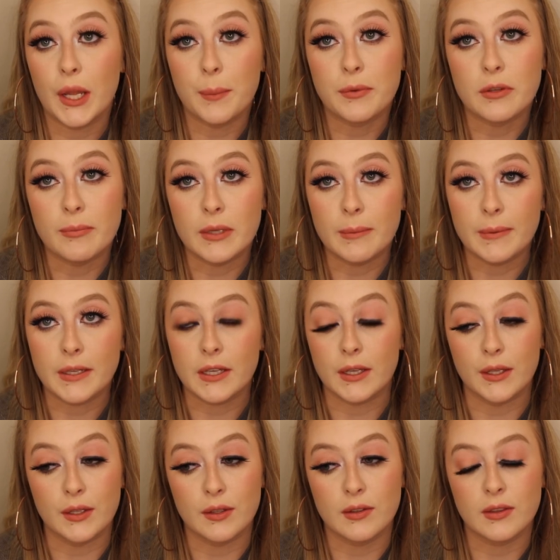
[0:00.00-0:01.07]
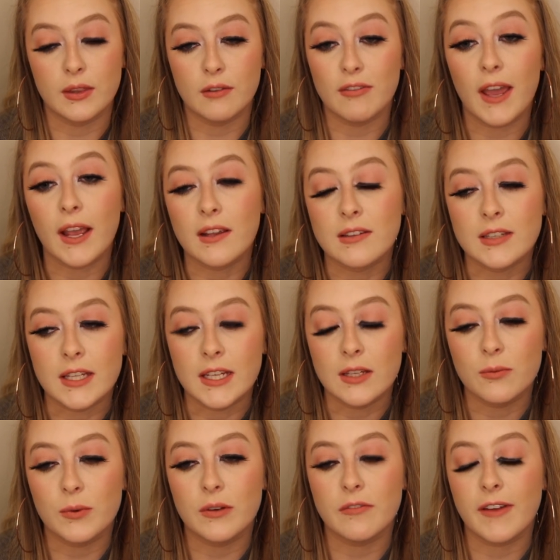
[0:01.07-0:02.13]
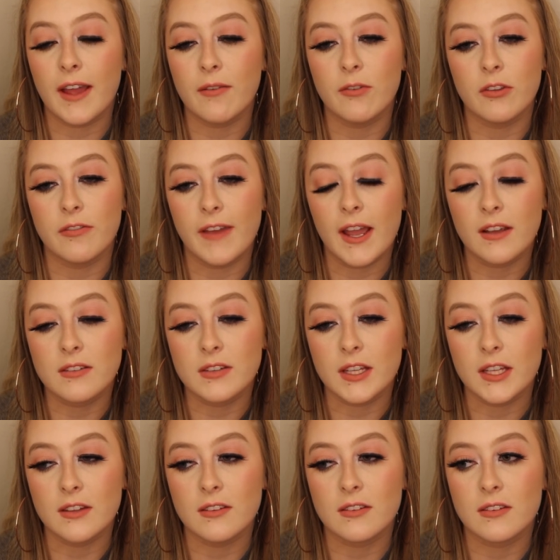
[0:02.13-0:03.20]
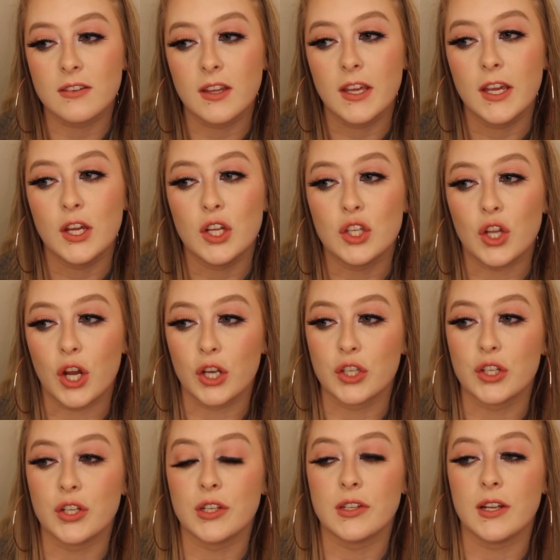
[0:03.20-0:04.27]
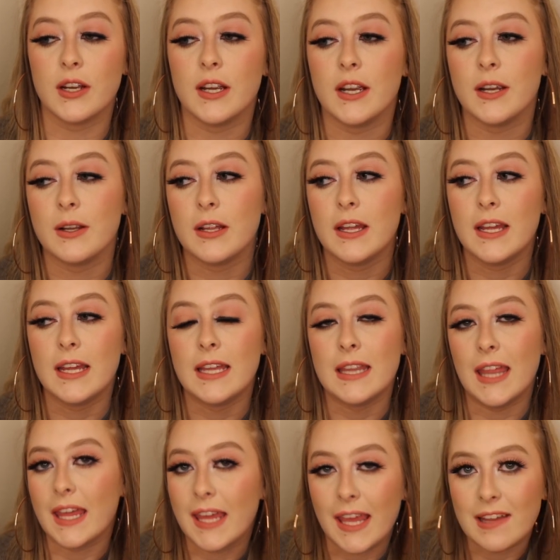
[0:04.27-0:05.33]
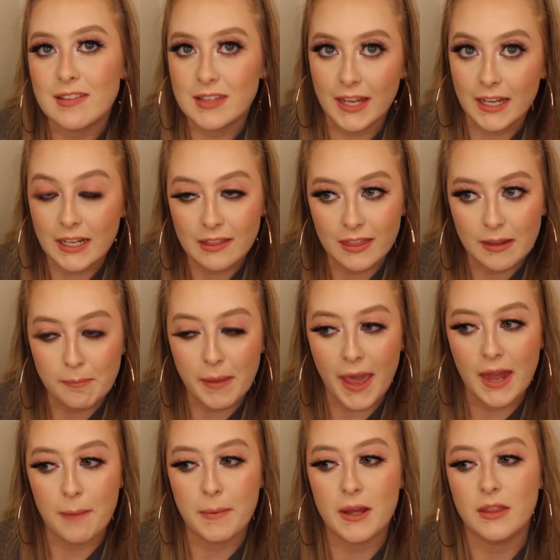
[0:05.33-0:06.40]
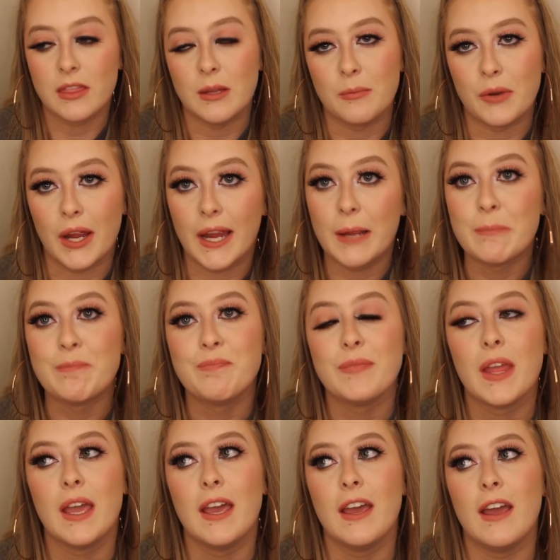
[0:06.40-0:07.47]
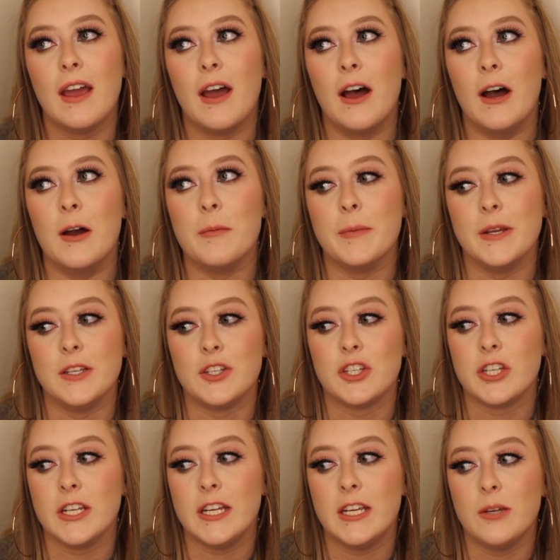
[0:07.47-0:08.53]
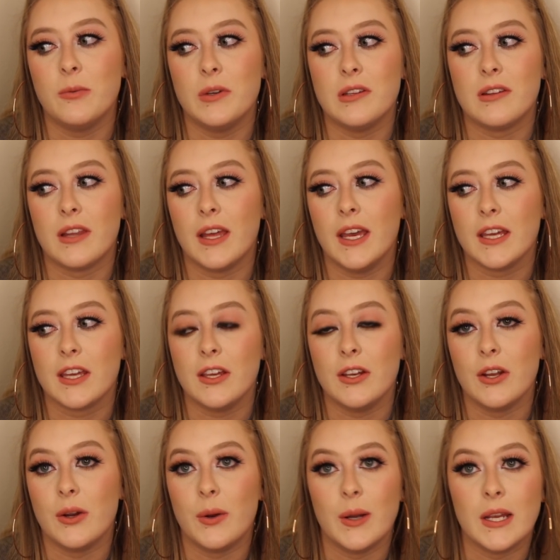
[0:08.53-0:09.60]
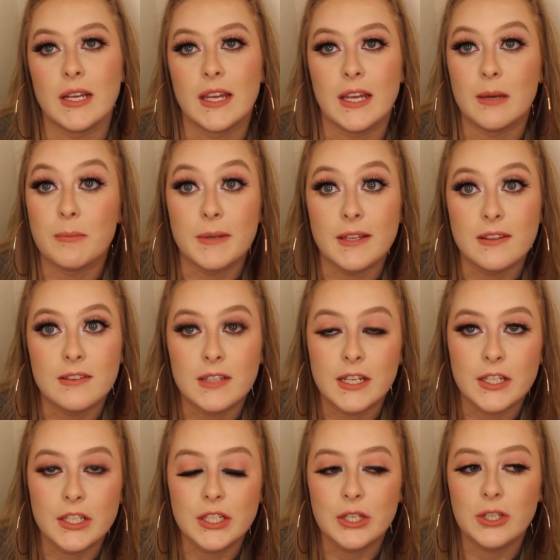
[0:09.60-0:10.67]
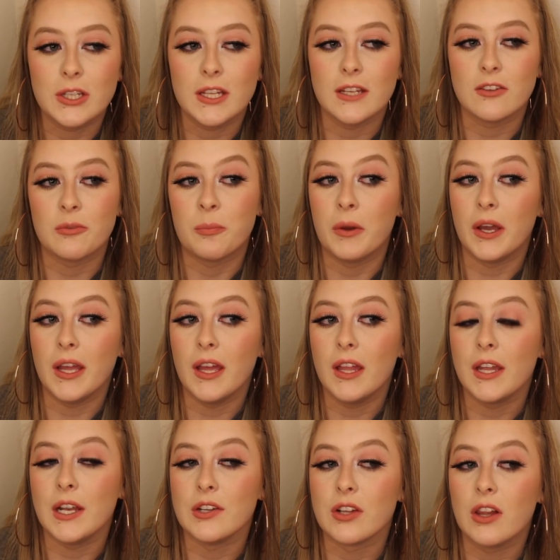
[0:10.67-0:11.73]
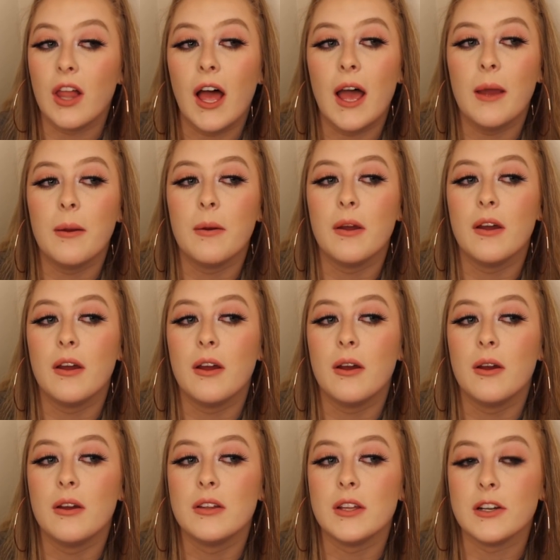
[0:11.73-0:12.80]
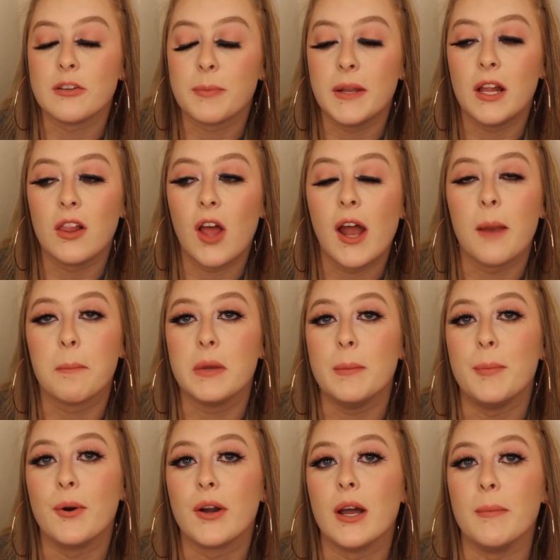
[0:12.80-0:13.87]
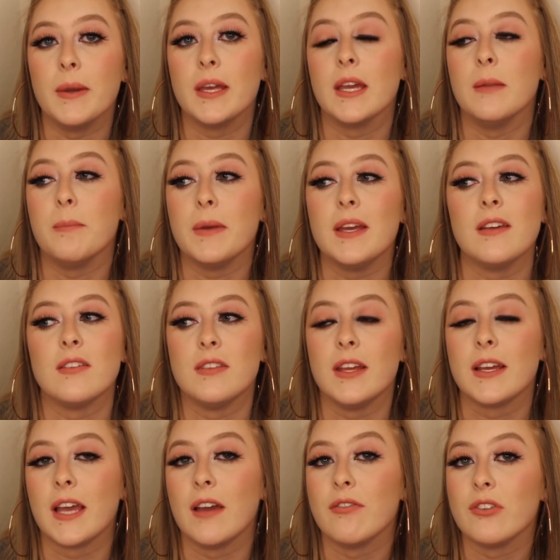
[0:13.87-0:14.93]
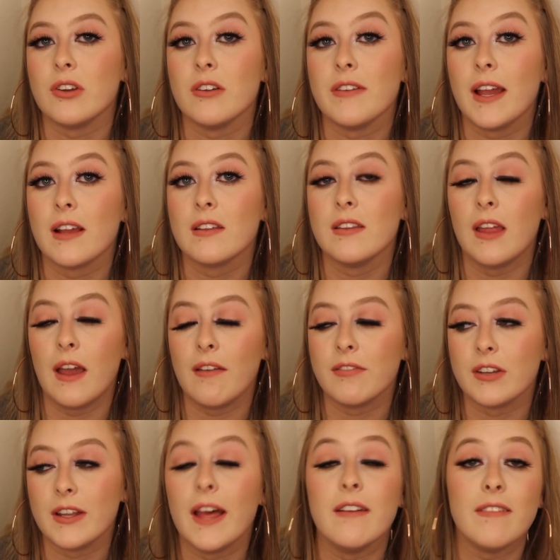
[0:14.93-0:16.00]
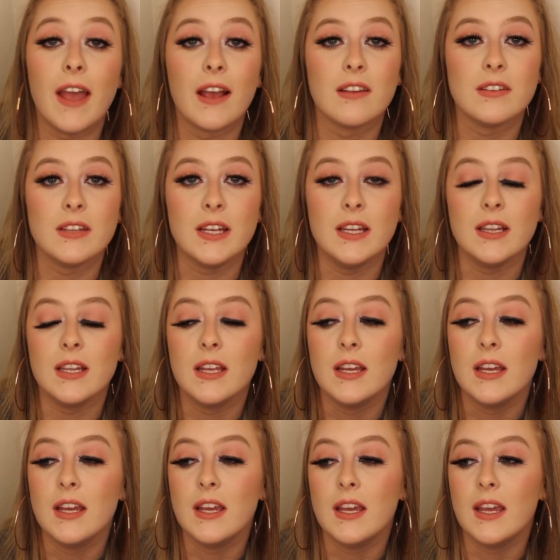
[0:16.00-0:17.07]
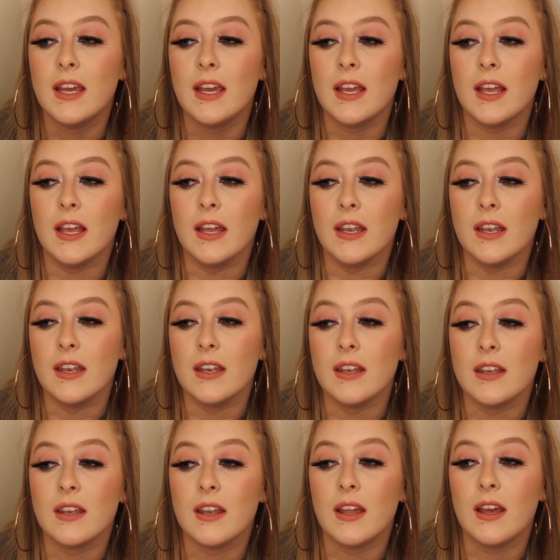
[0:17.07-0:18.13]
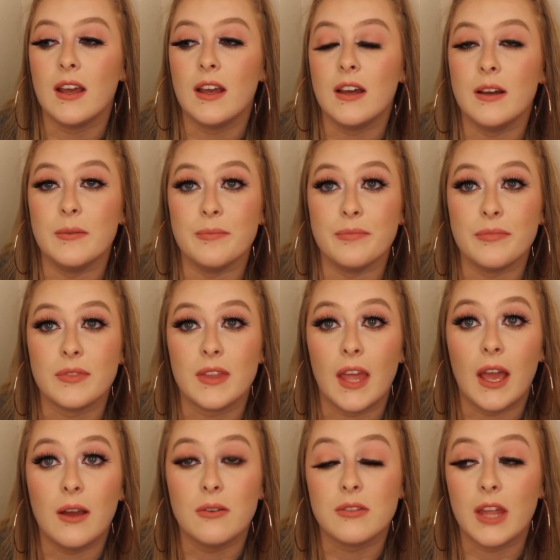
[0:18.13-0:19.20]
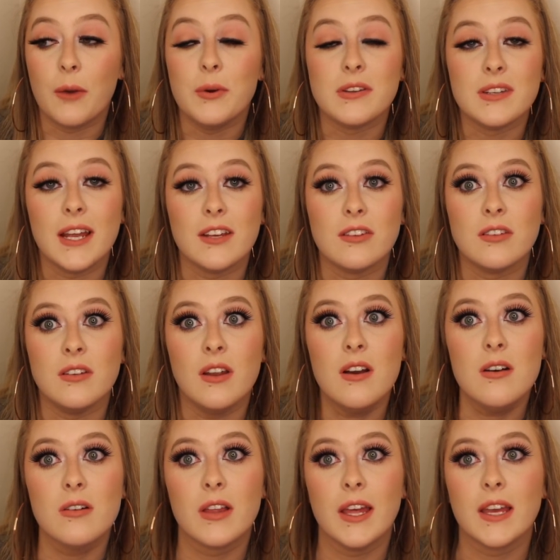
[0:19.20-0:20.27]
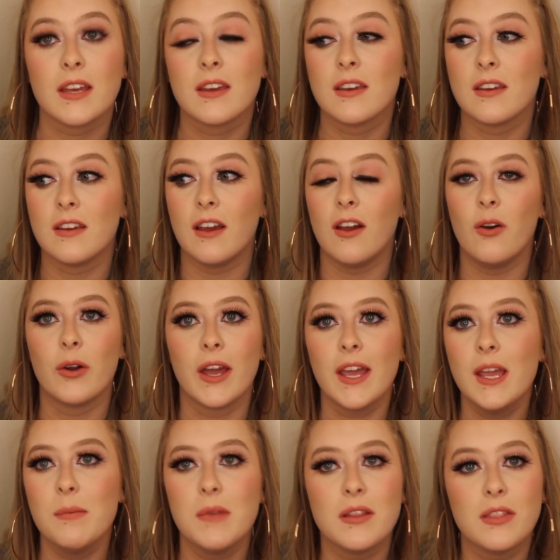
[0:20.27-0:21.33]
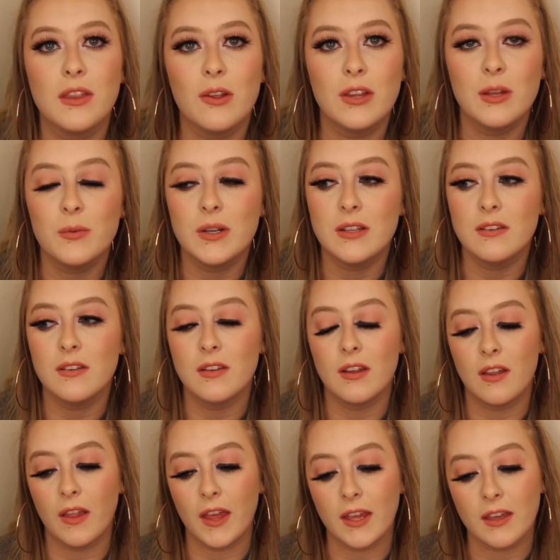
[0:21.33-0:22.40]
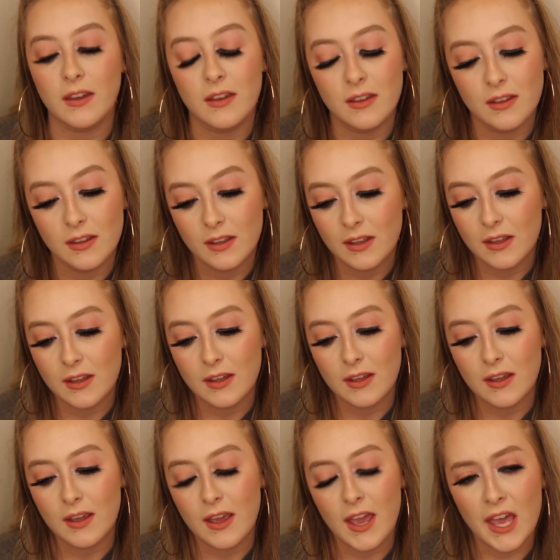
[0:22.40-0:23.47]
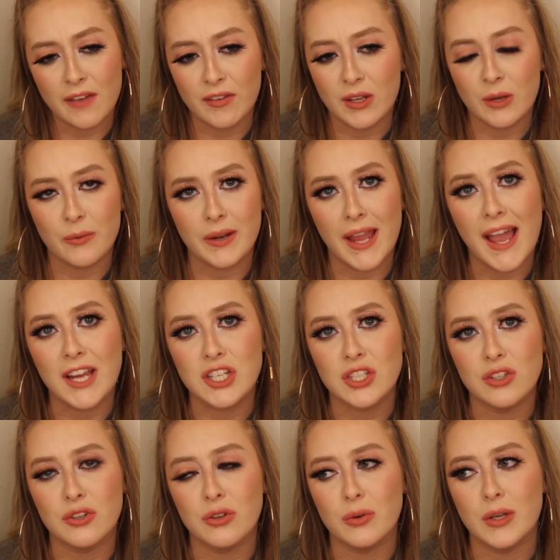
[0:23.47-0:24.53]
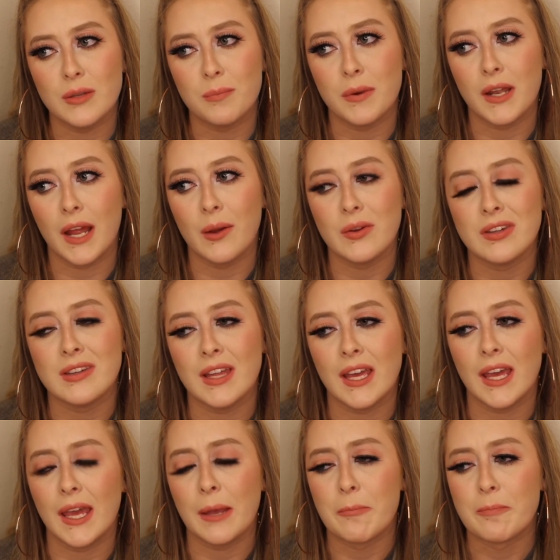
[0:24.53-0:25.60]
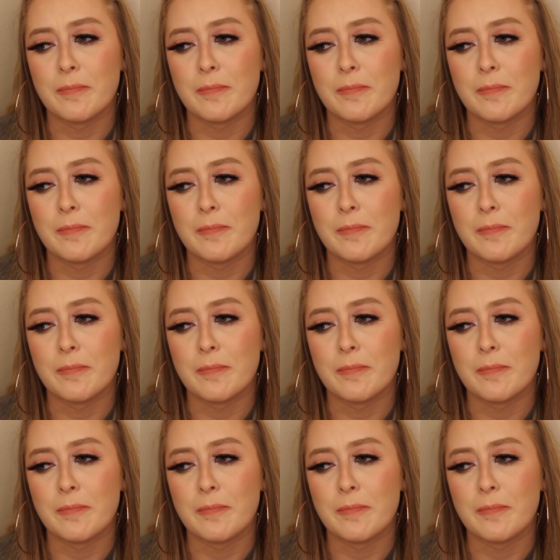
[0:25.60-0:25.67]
up to me because the vaccine, with vaccines, doctors they can't say anything bad about them, right? And she was like, you know, I can't be telling you this, but there's been a lot of people coming in being sick after that vaccine. And that was nice to know, like, okay, I'm not the only one, like, having a reaction to it, but I would say